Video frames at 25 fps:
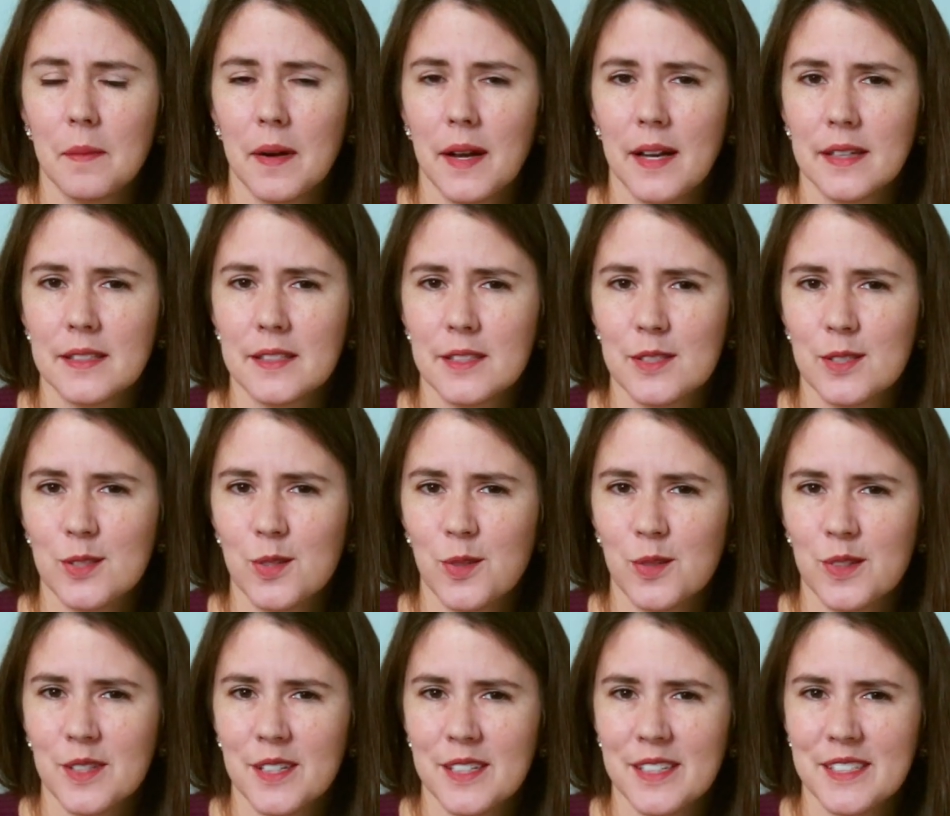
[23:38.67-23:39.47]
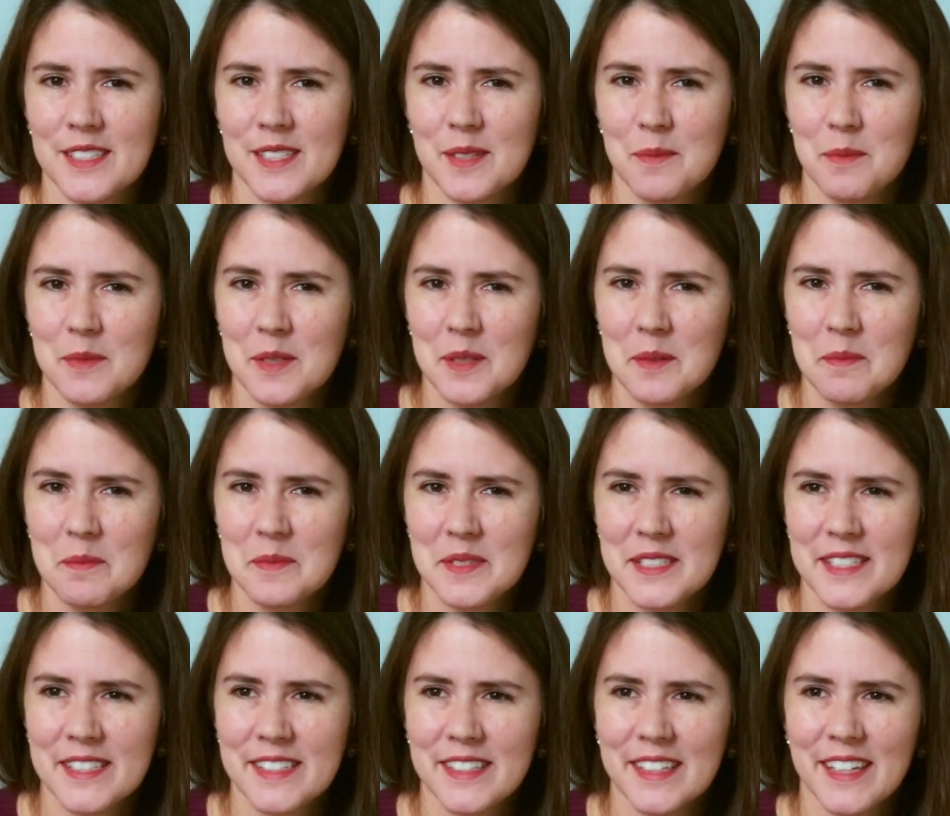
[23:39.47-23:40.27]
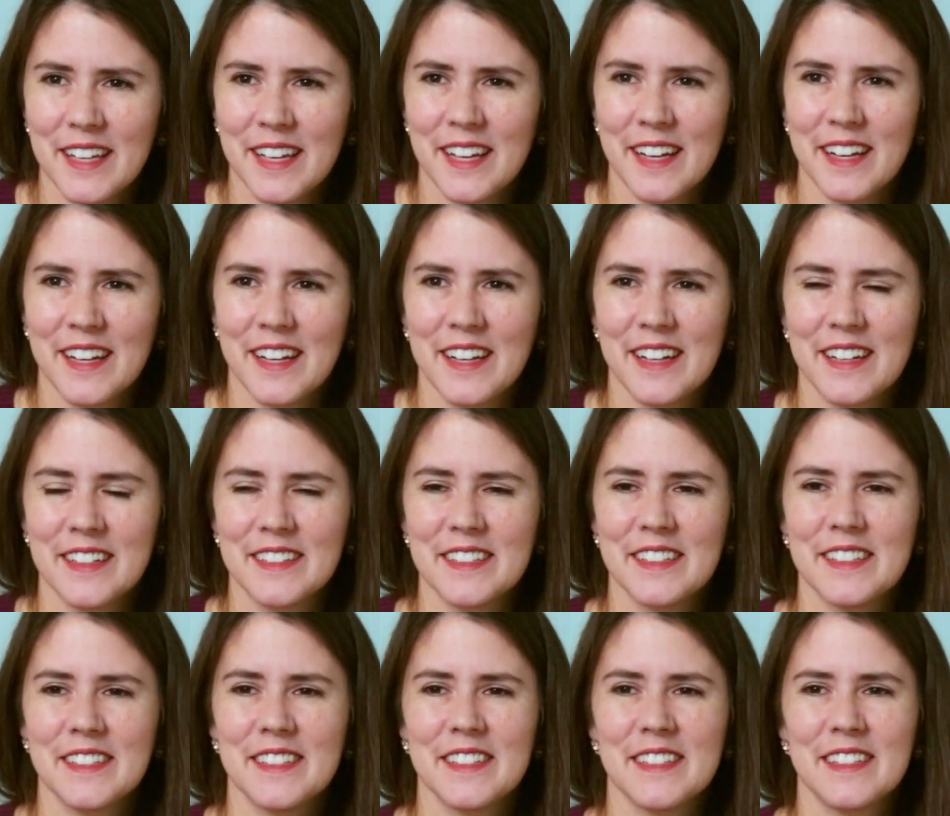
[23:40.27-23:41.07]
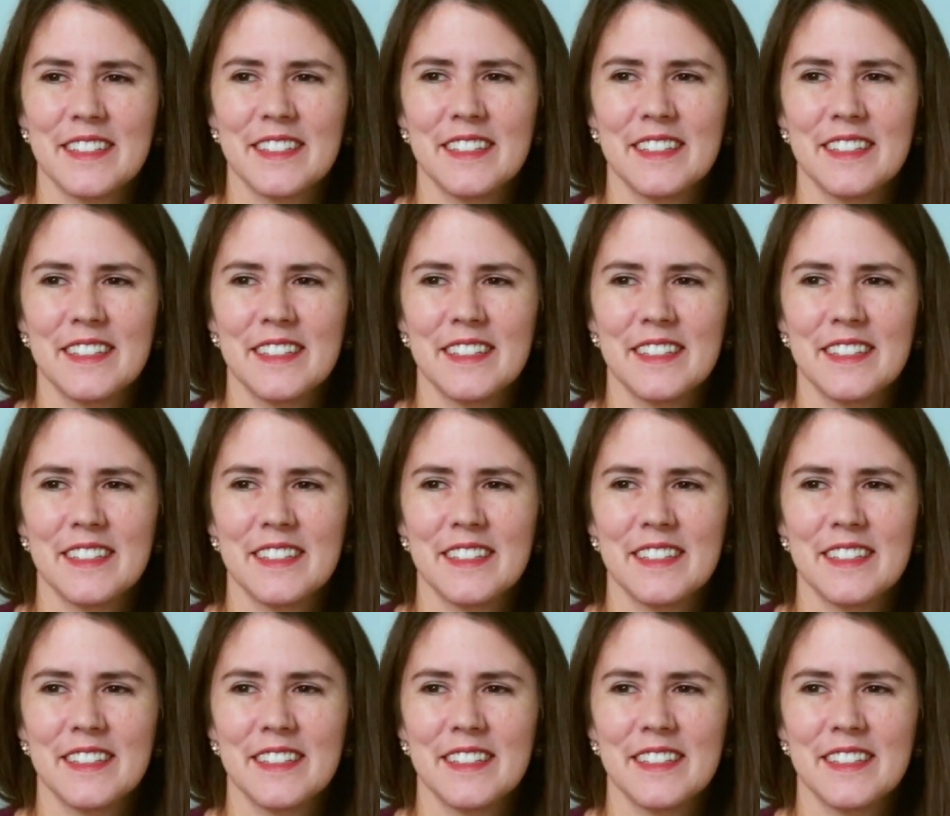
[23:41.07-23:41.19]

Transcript: my dystonia symptoms, and